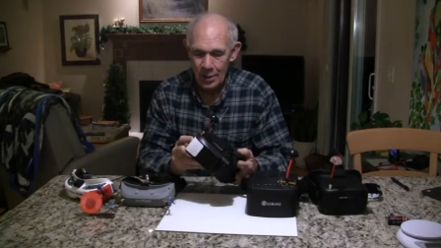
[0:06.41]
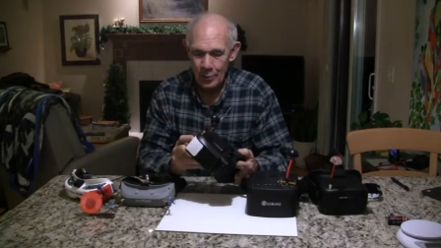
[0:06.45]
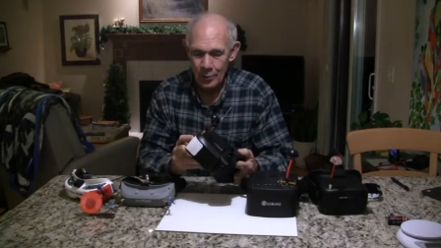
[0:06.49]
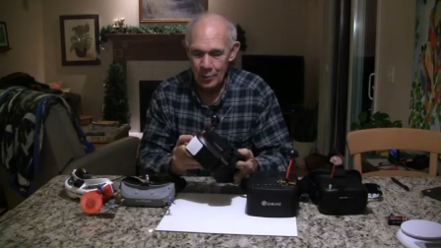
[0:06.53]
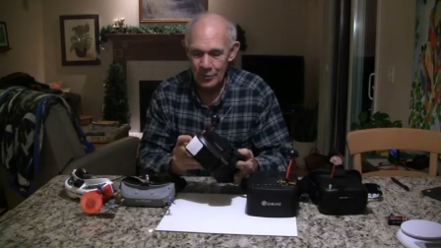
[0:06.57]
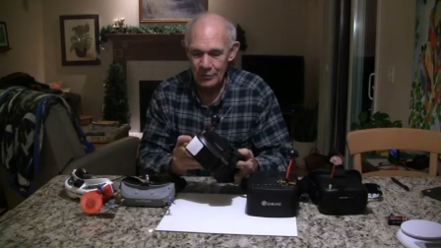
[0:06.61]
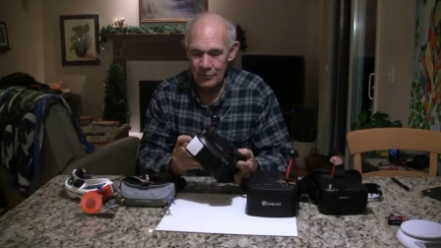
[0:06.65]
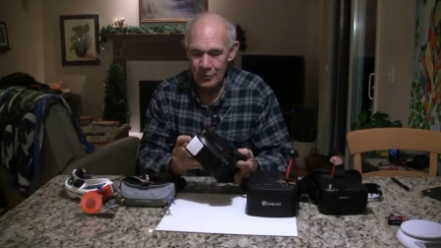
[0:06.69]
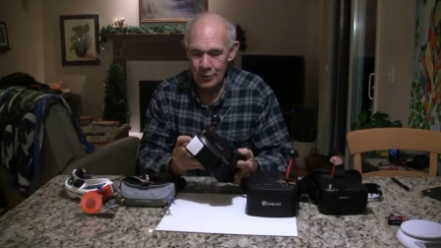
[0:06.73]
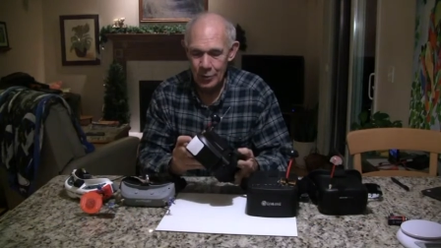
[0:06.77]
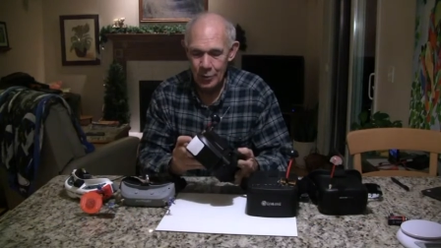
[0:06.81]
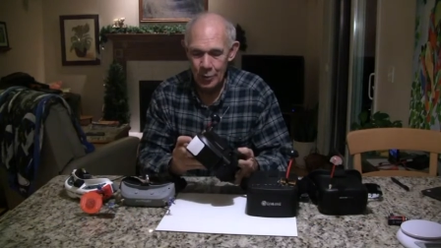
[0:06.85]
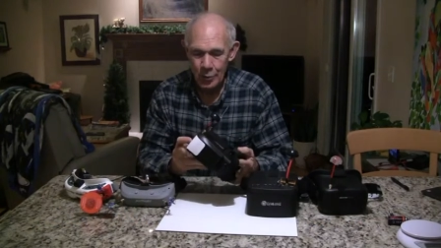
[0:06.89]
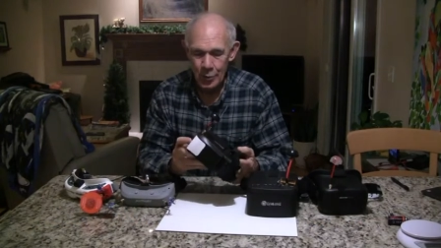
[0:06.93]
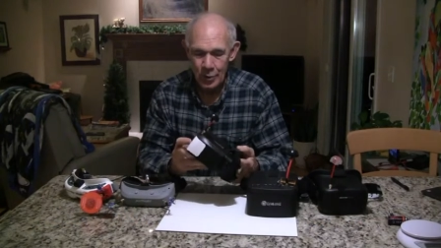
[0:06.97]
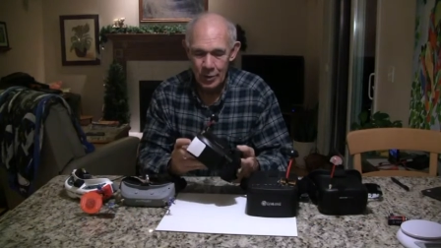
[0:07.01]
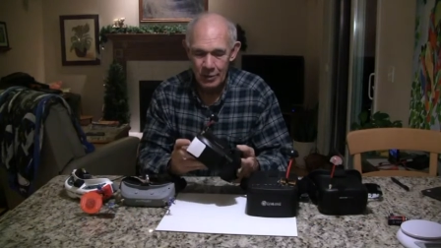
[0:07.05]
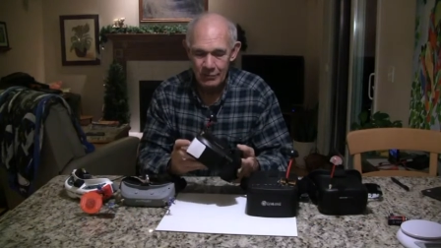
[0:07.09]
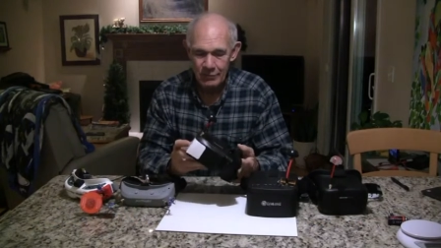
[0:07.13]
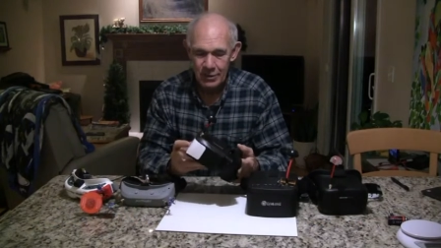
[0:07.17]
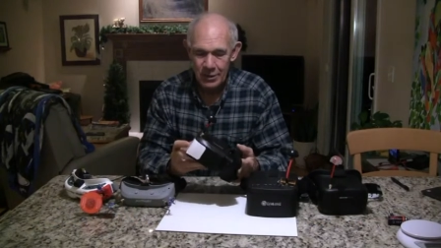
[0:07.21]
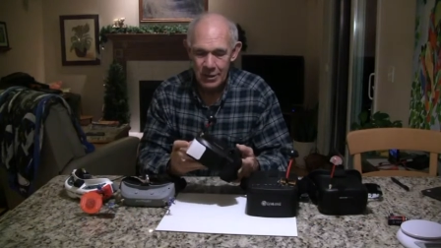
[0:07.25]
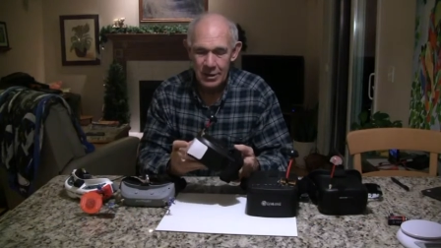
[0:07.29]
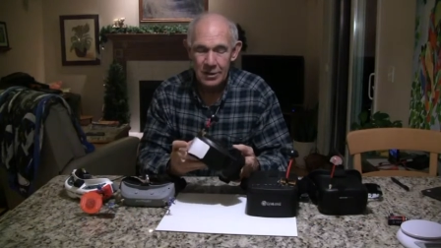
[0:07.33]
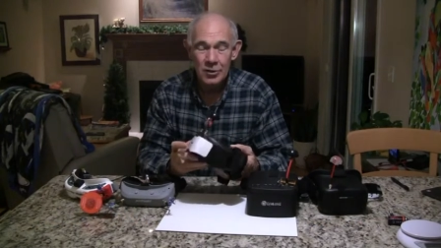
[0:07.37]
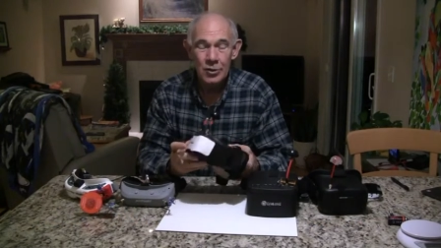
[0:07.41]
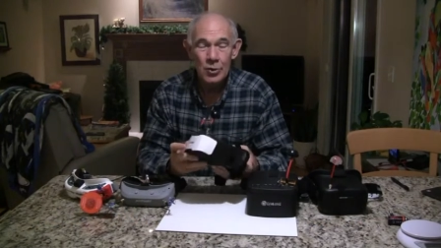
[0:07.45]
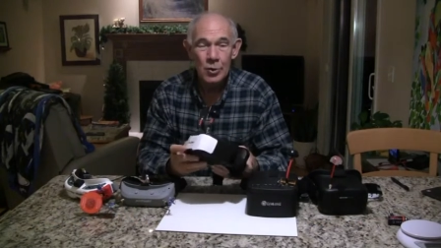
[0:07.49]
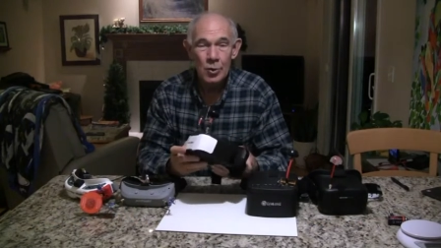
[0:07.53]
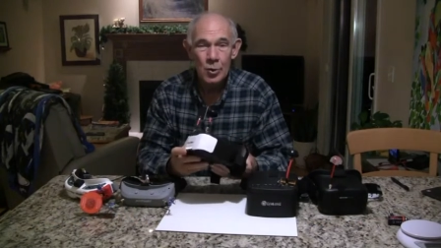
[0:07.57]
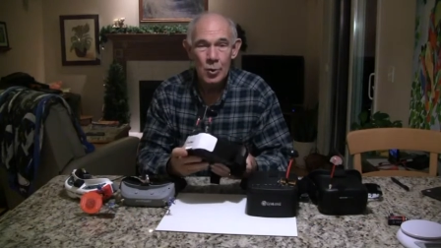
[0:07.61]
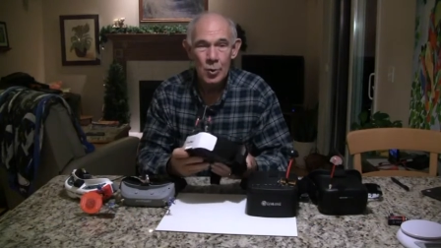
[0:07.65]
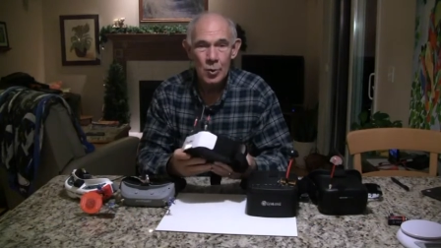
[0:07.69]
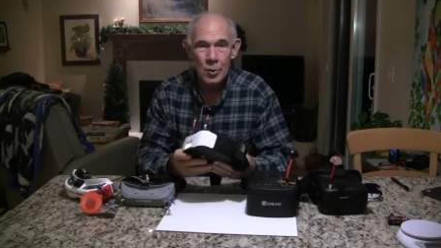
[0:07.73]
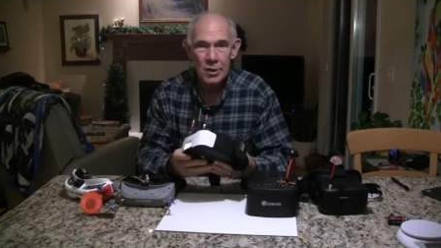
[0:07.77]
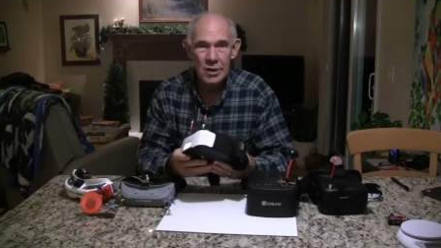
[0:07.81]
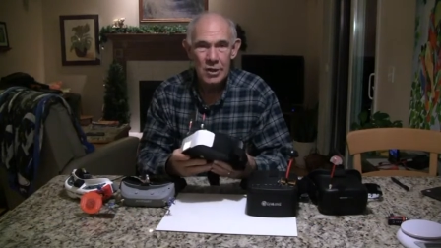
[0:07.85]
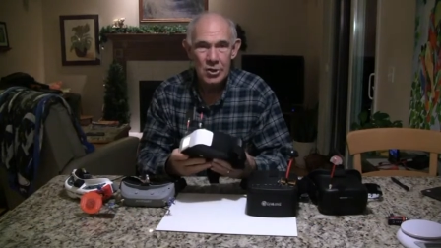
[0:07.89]
review of the
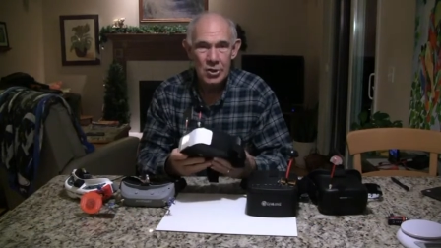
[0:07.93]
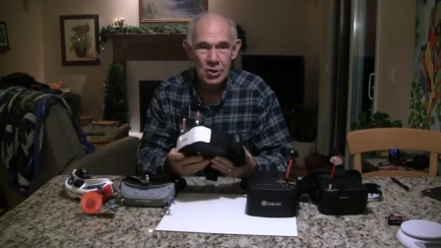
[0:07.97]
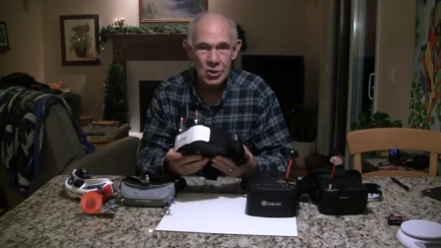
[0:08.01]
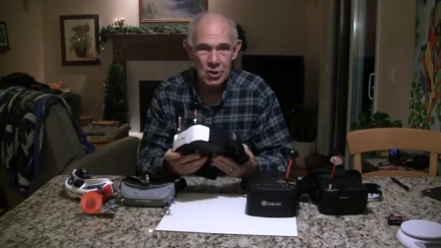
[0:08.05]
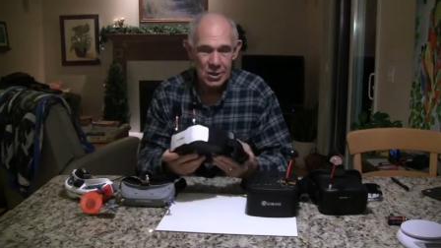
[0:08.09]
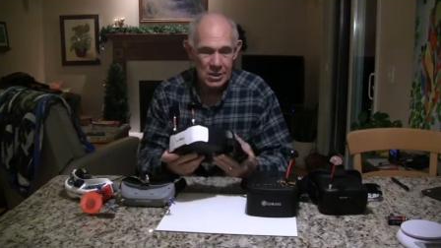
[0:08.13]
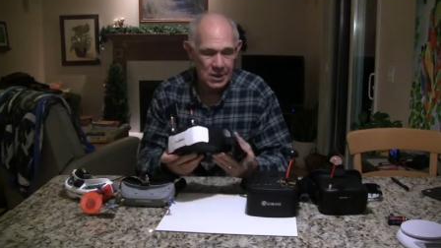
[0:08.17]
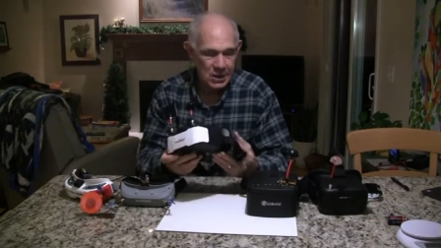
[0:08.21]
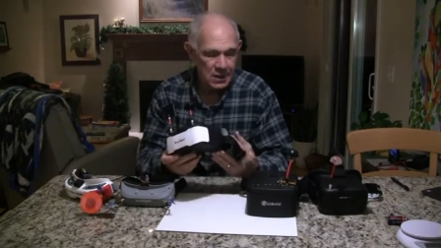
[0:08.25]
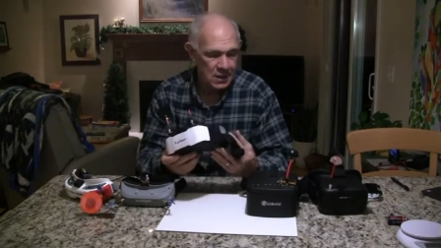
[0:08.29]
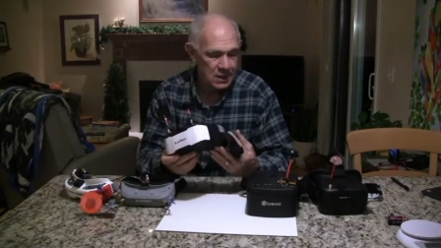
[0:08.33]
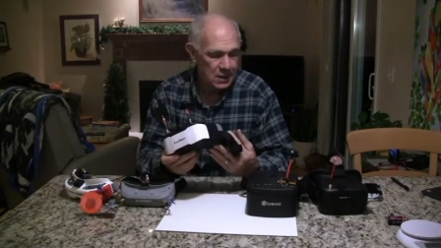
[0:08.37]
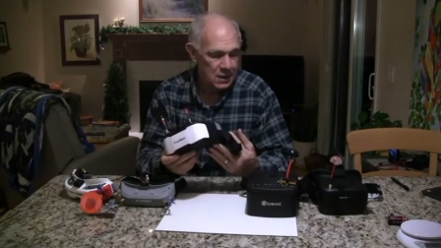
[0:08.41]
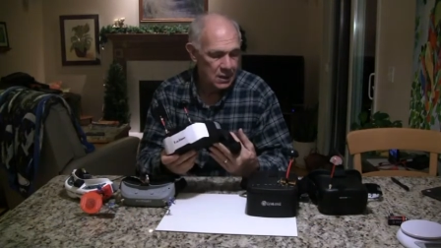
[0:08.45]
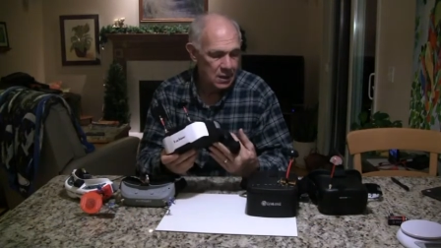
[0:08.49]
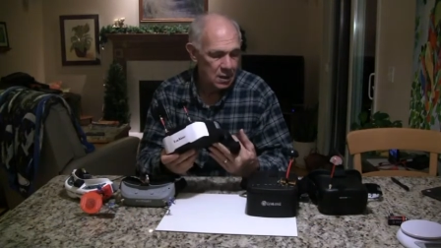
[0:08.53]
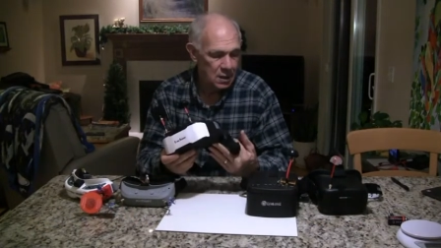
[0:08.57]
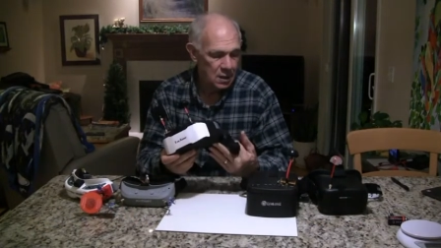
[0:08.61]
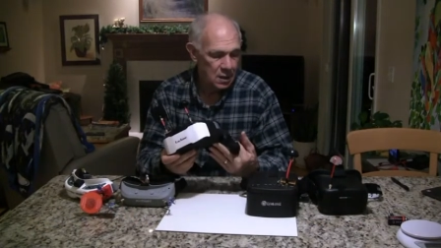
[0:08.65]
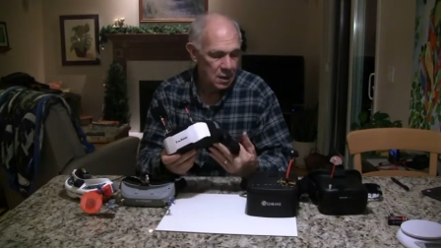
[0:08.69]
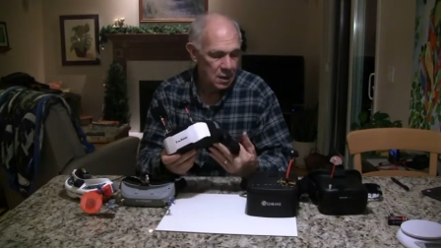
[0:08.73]
new Eachine